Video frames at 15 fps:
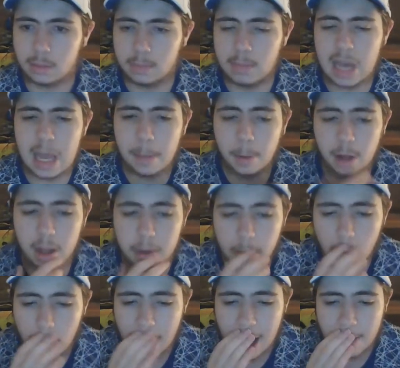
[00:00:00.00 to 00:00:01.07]
People are
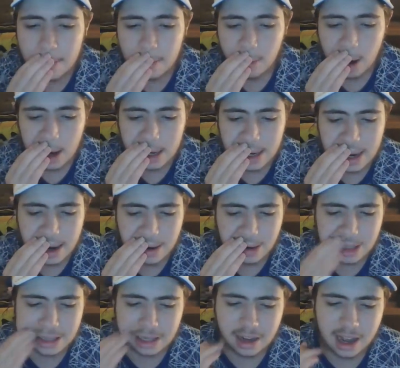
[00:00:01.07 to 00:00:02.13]
not happy right now
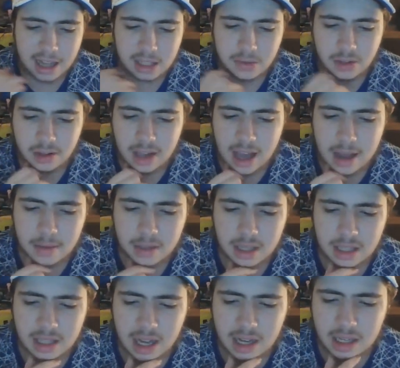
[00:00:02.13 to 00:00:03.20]
with the last few games.
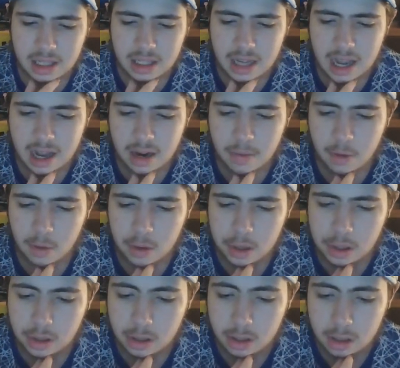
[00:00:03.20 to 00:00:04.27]
It's understandable.
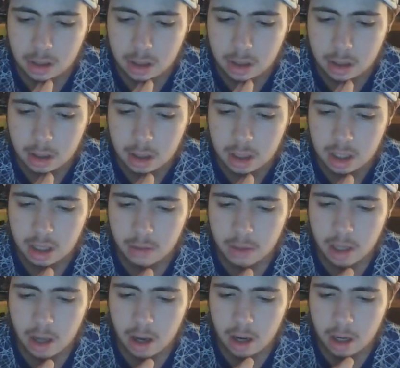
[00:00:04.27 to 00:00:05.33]
Here we
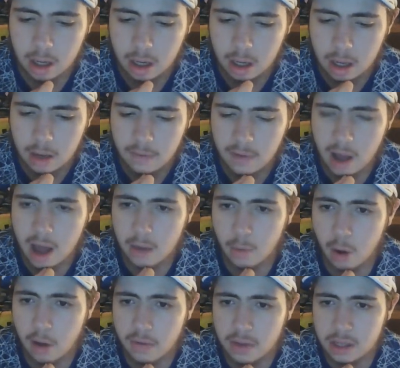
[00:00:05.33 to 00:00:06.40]
go.
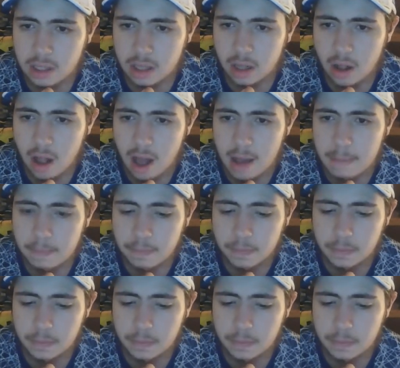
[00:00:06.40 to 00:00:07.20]
Farnworth into the line.